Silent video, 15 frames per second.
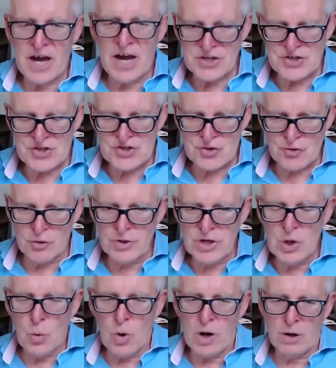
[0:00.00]
and a strong
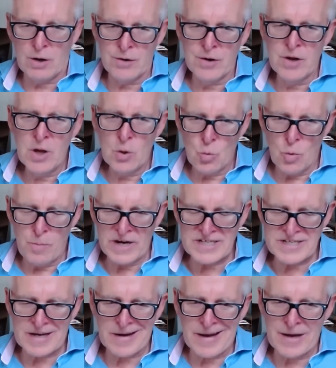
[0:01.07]
yuan will
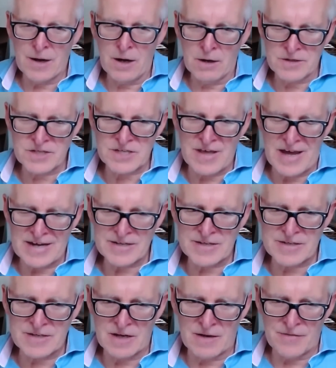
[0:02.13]
basically enhance
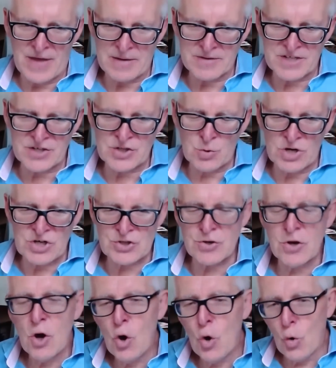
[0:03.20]
that uh, that
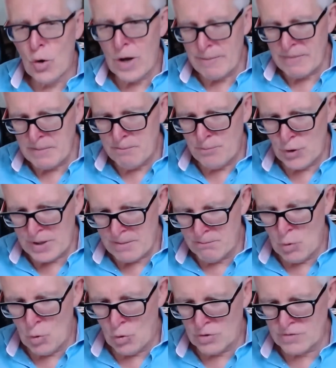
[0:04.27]
situation. Or let me put it
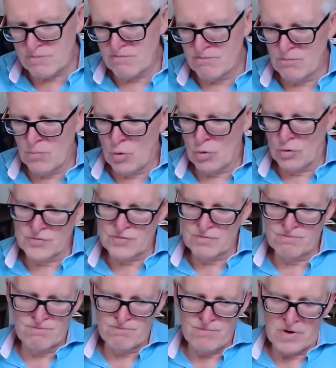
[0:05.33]
more more,
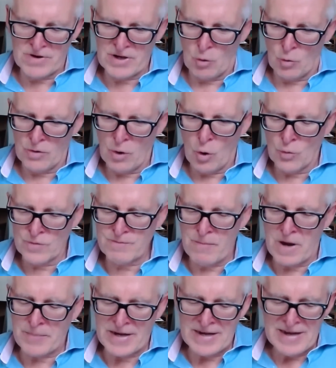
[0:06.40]
you know, or, or
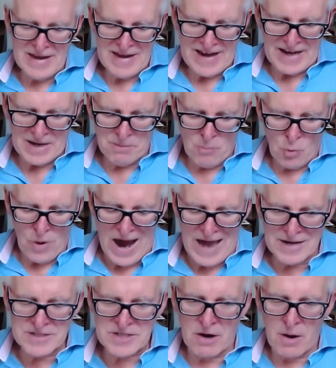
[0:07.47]
maybe in a more
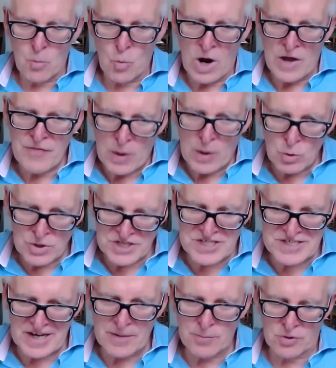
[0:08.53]
anodyne way, they want a
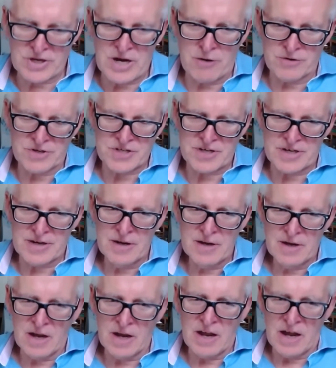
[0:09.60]
stable currency,
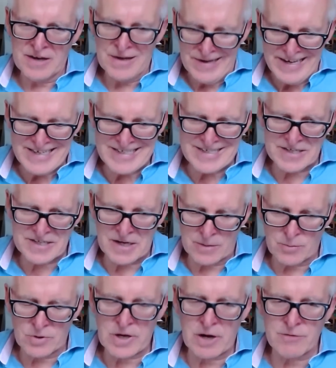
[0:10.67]
at least a
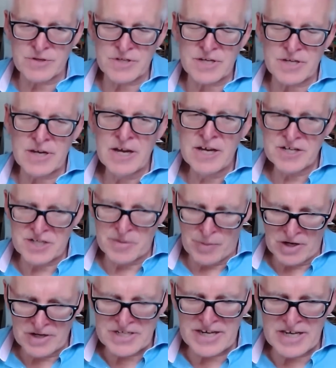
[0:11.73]
stable currency.
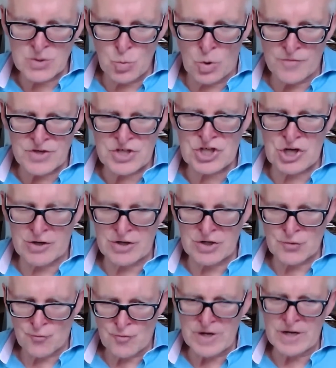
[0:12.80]
Stability is what the
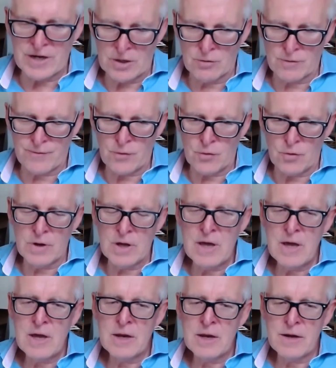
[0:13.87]
Chinese really look for.
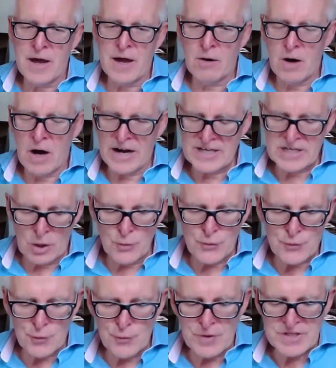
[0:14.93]
Now, I go
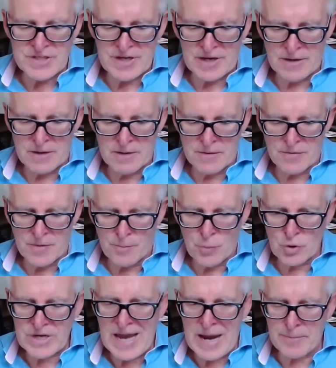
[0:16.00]
through this in the
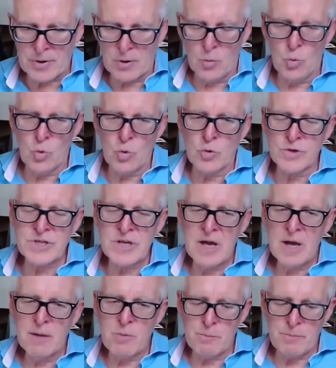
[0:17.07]
book Capital Wars,
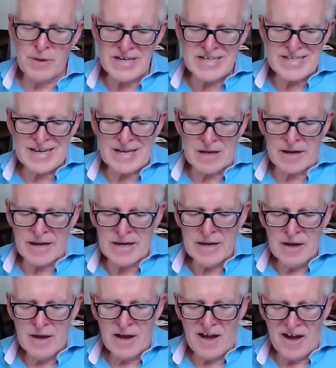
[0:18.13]
but basically,
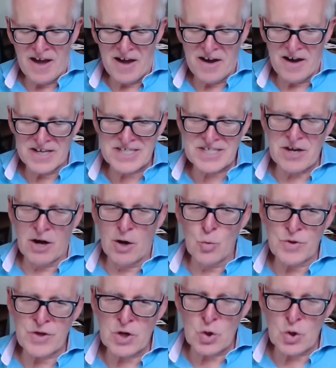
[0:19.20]
uh, I start with a